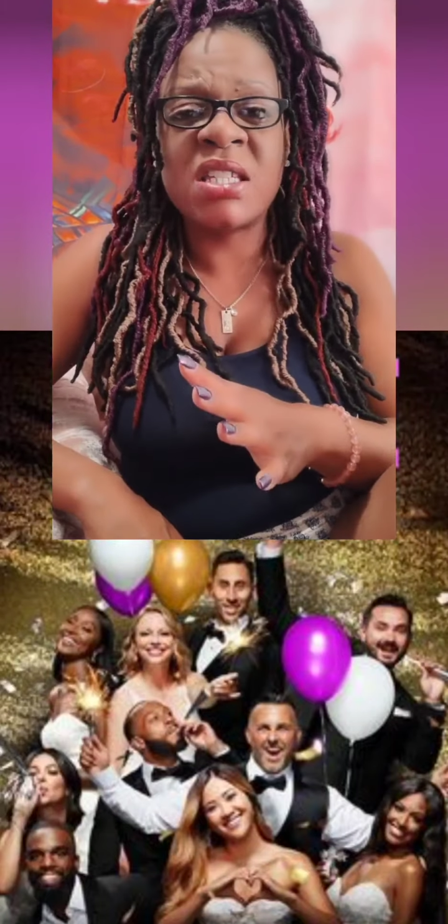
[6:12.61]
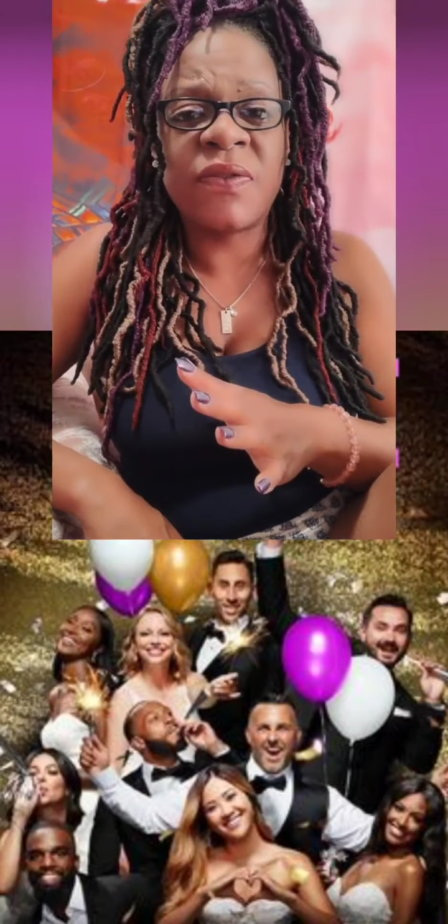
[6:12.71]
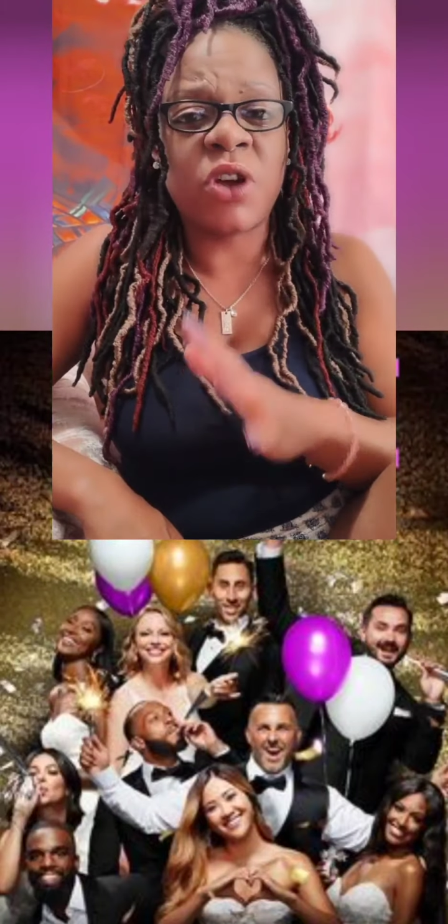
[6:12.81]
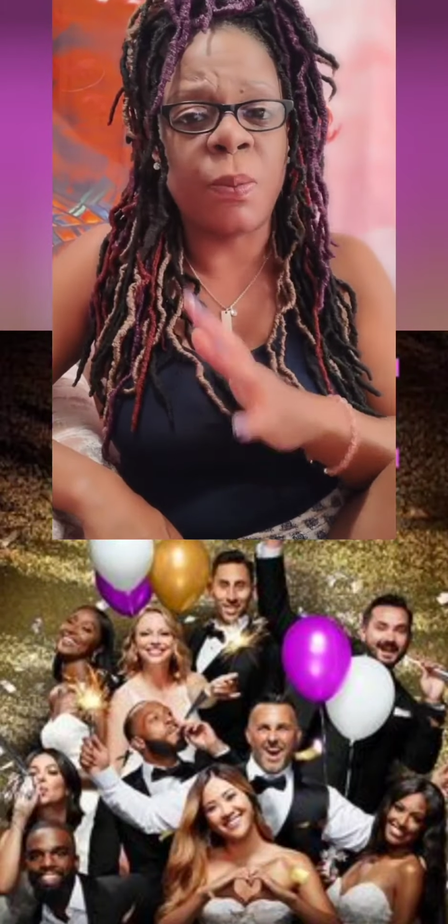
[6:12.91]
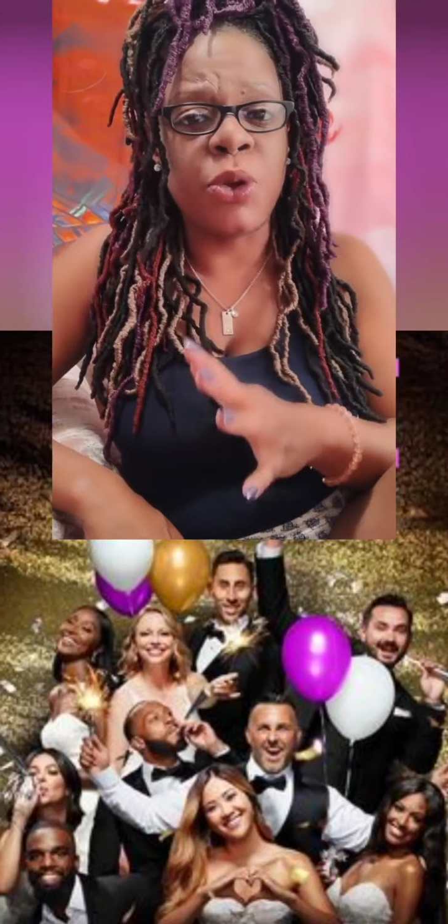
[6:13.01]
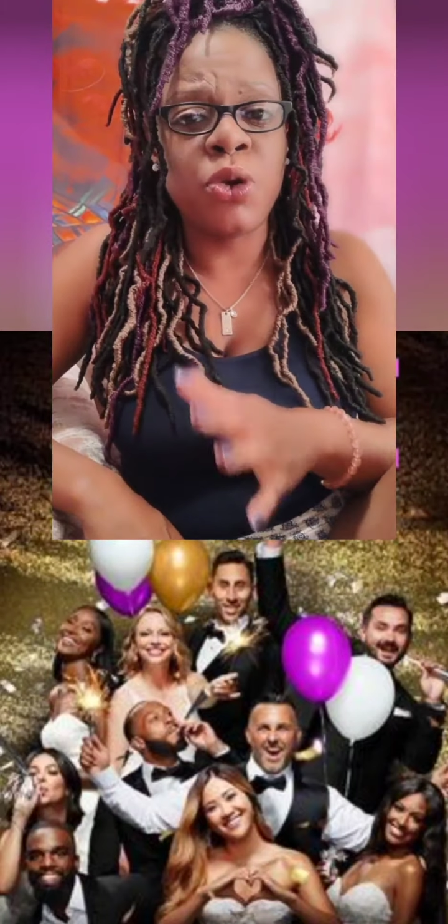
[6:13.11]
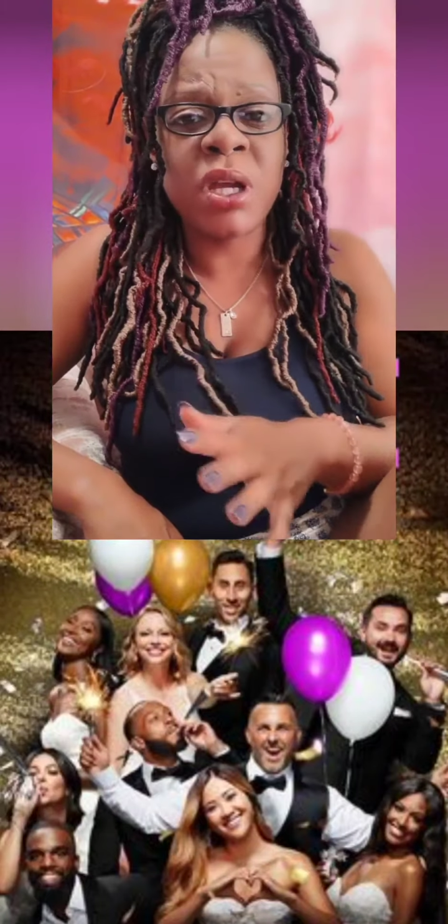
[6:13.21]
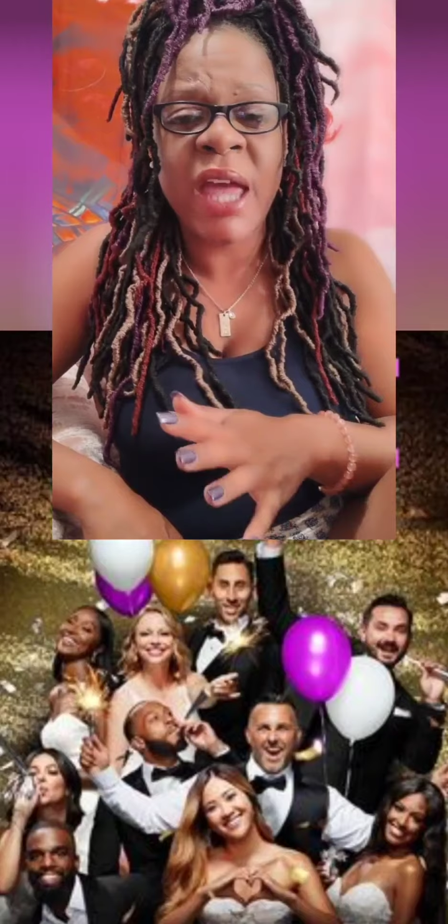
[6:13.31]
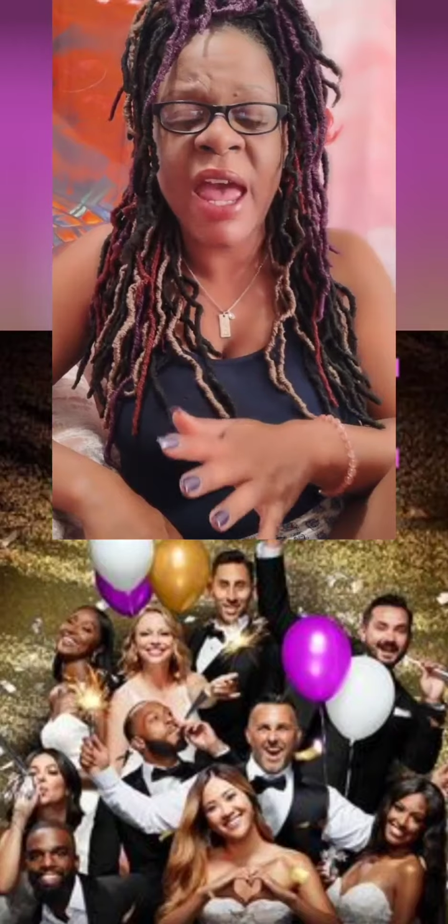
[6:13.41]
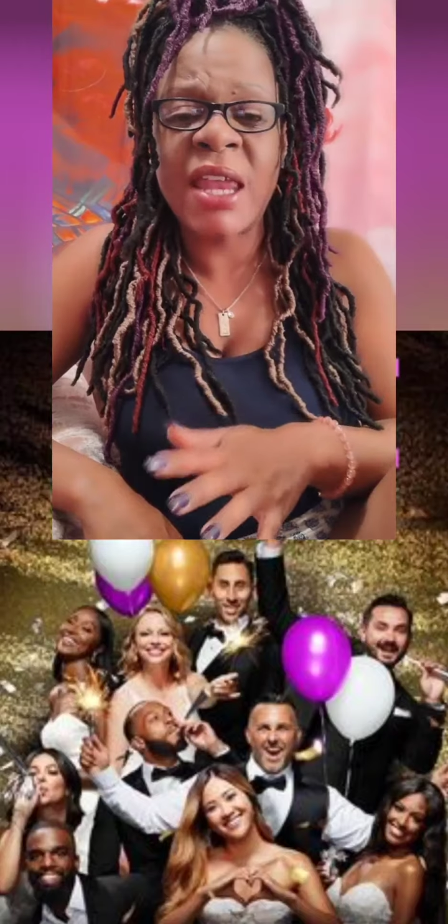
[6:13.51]
of
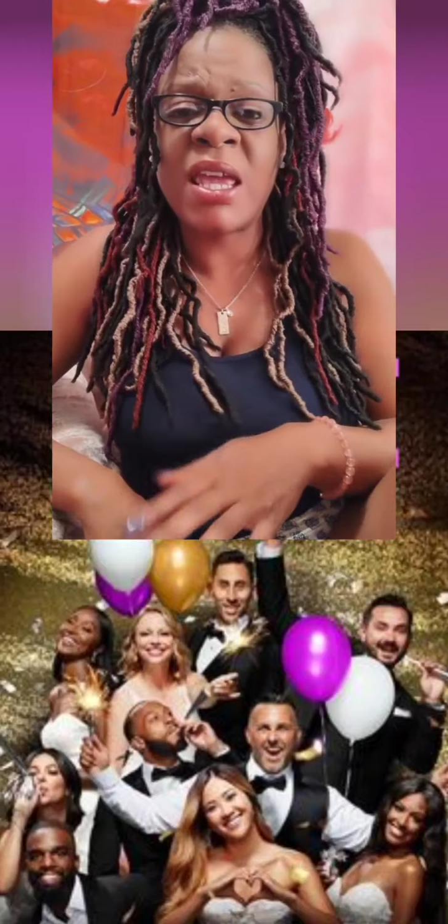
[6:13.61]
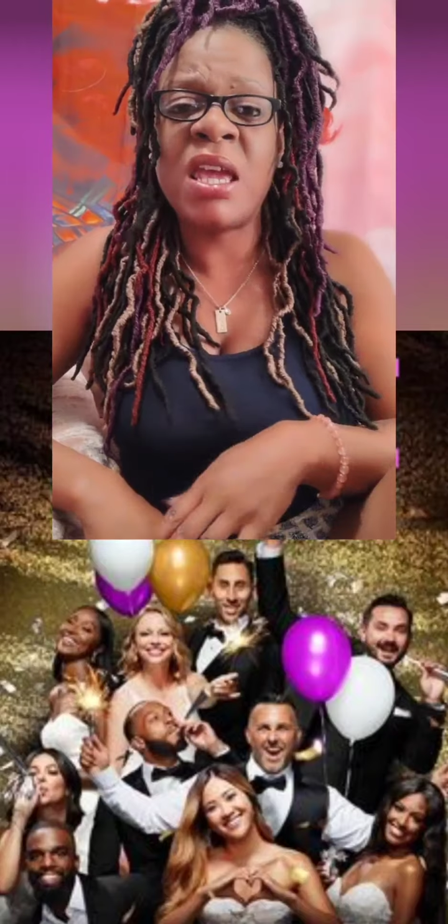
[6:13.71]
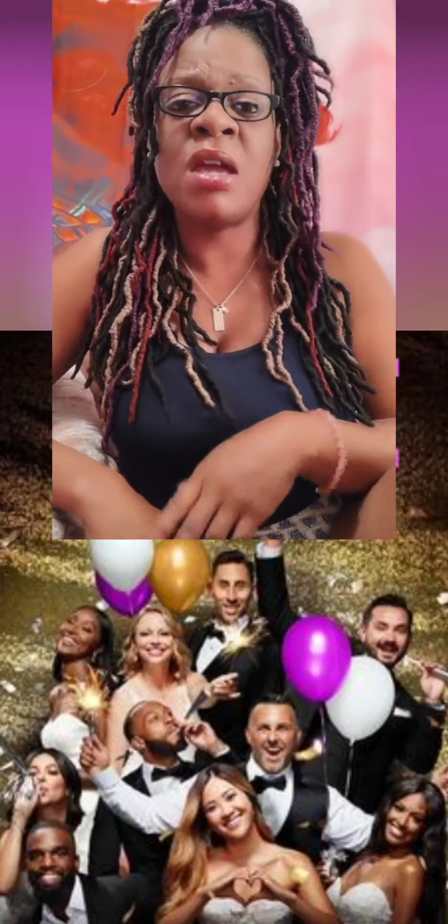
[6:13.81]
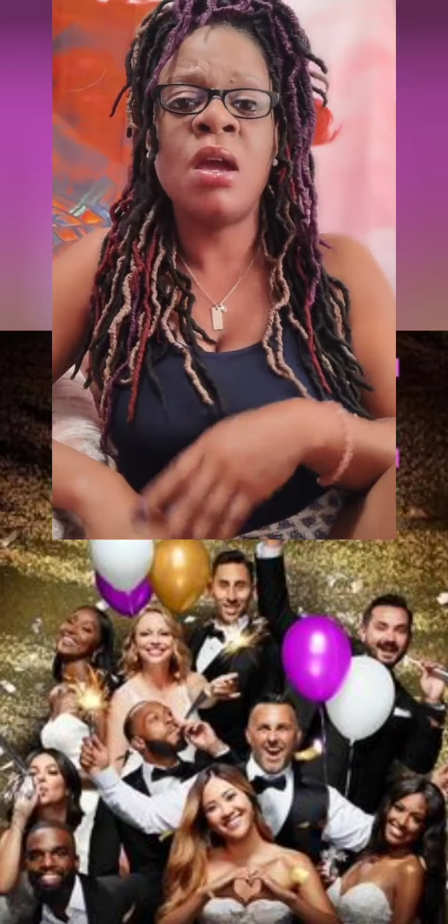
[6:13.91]
communicating.